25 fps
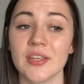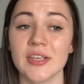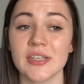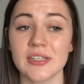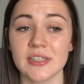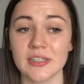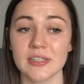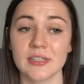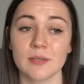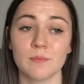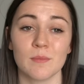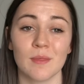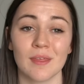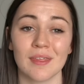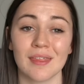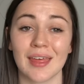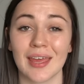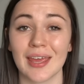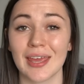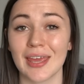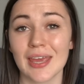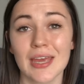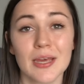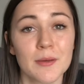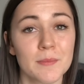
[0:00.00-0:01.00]
this is something
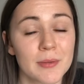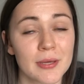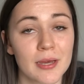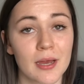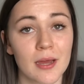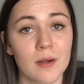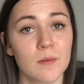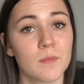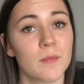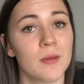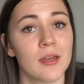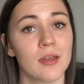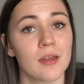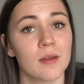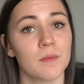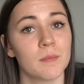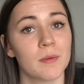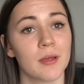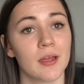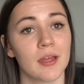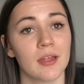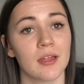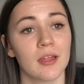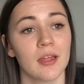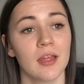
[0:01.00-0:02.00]
that can be automated,
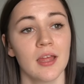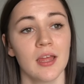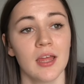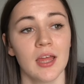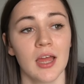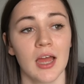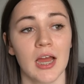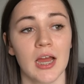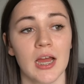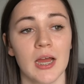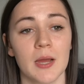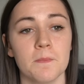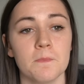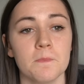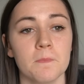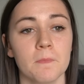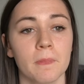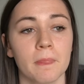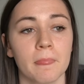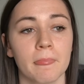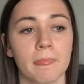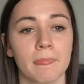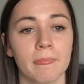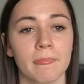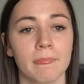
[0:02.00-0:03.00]
but um,
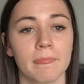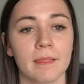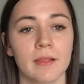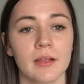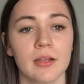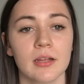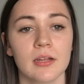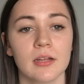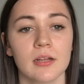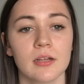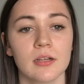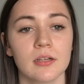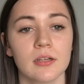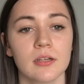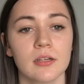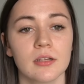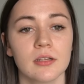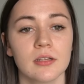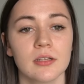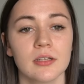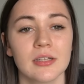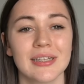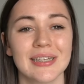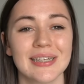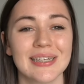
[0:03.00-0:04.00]

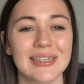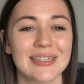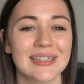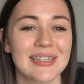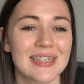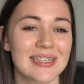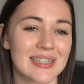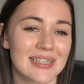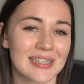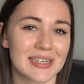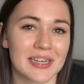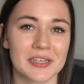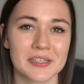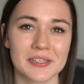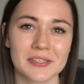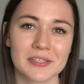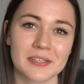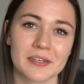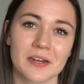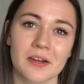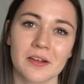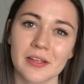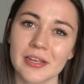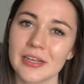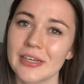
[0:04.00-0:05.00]
doesn't
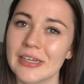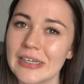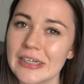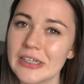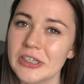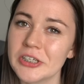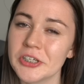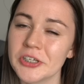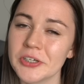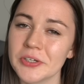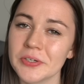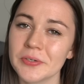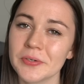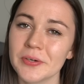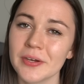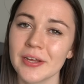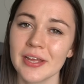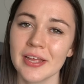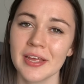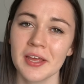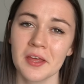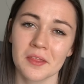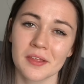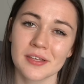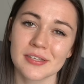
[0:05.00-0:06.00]
necessarily need to.
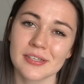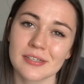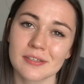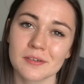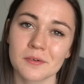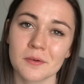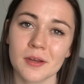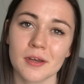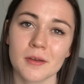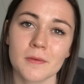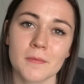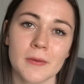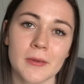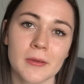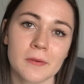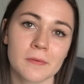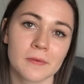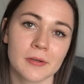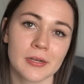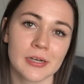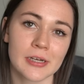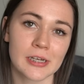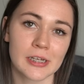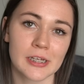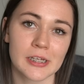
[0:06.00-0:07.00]
This is going to be
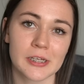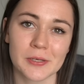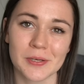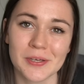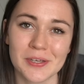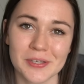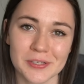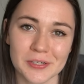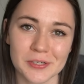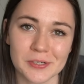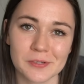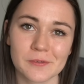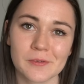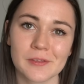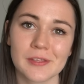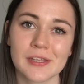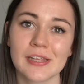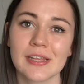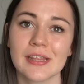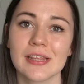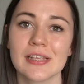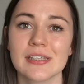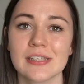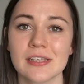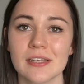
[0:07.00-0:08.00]
creating users
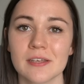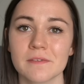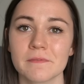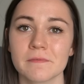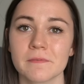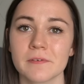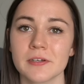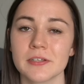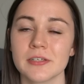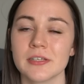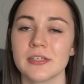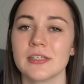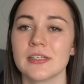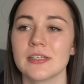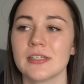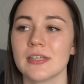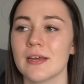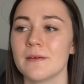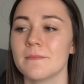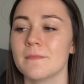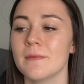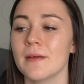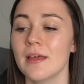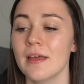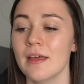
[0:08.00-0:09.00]
within the Salesforce
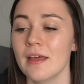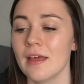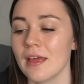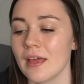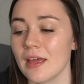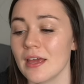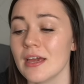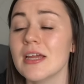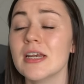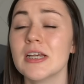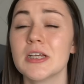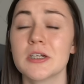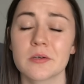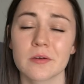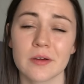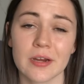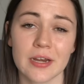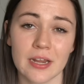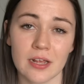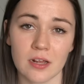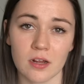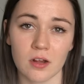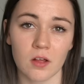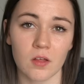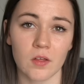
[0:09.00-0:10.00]
system and
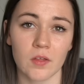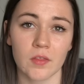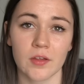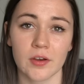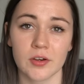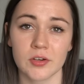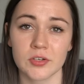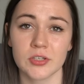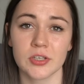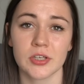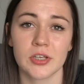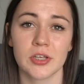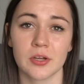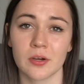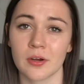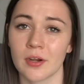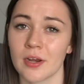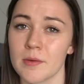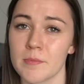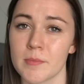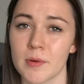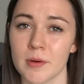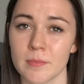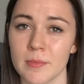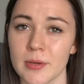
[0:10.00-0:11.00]
creating all of their
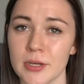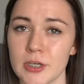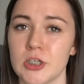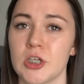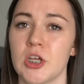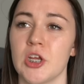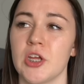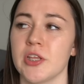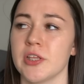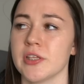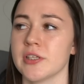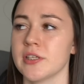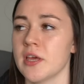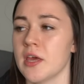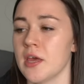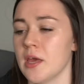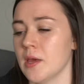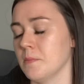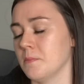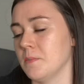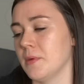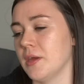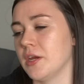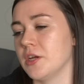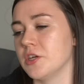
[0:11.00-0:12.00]
security permissions,
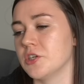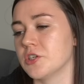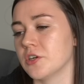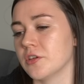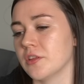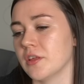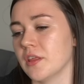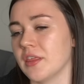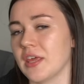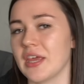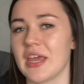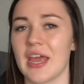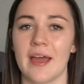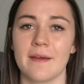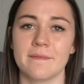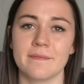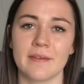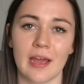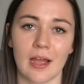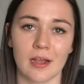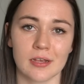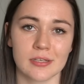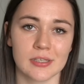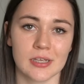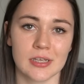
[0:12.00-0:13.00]
making sure that they have
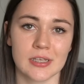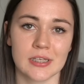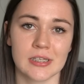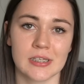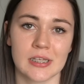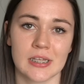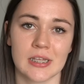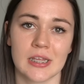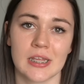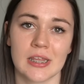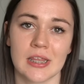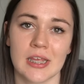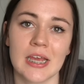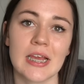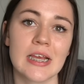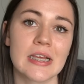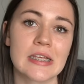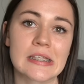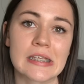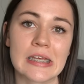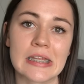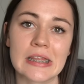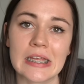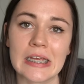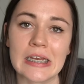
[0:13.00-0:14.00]
access to the
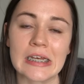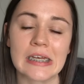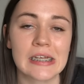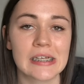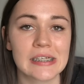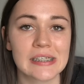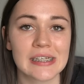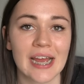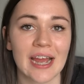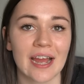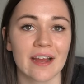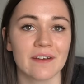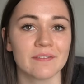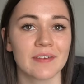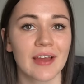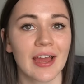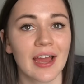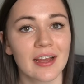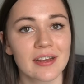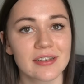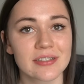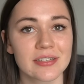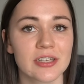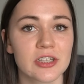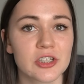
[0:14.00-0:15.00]
things that they need to have
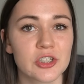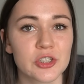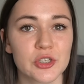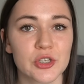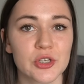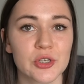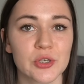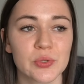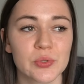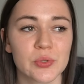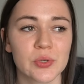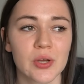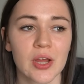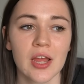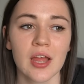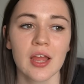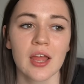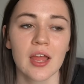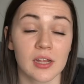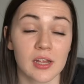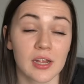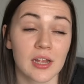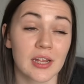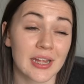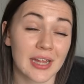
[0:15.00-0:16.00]
access to.
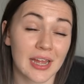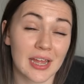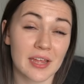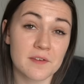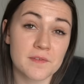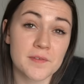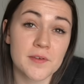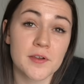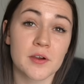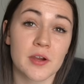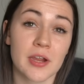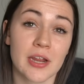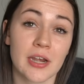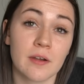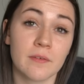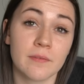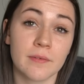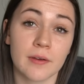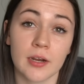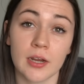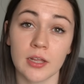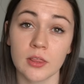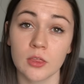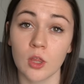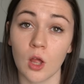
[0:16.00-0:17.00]
If you're in a
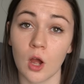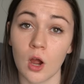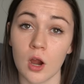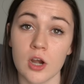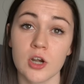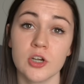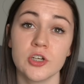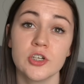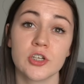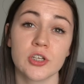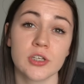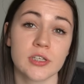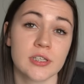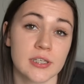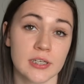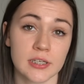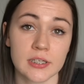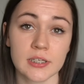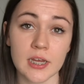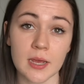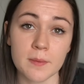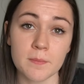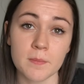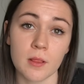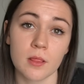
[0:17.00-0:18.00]
very large
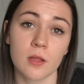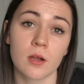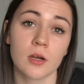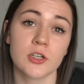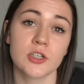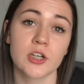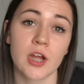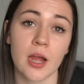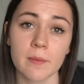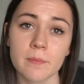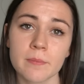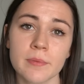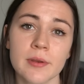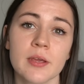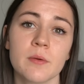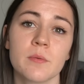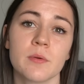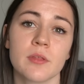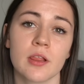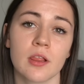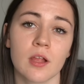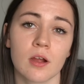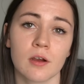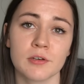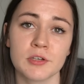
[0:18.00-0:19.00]
system, large company
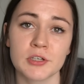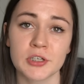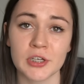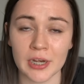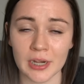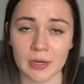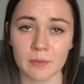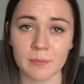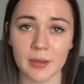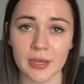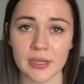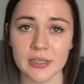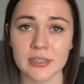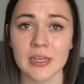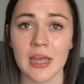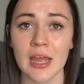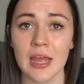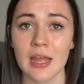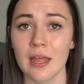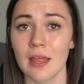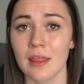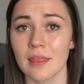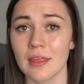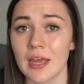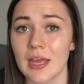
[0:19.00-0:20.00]
with a large database,
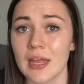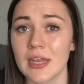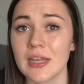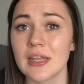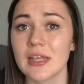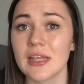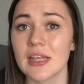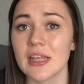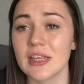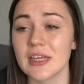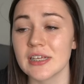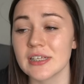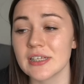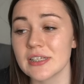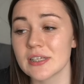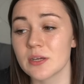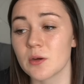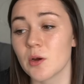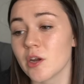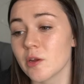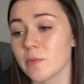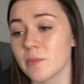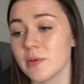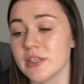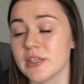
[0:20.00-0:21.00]
then this is
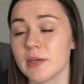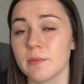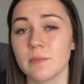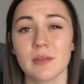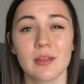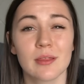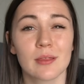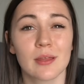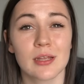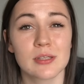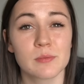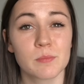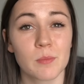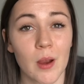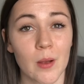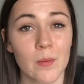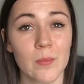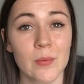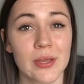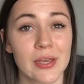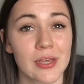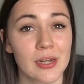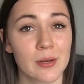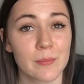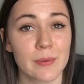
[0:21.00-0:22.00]
going to be something that's
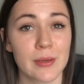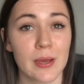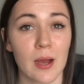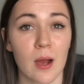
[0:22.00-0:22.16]
probably going to be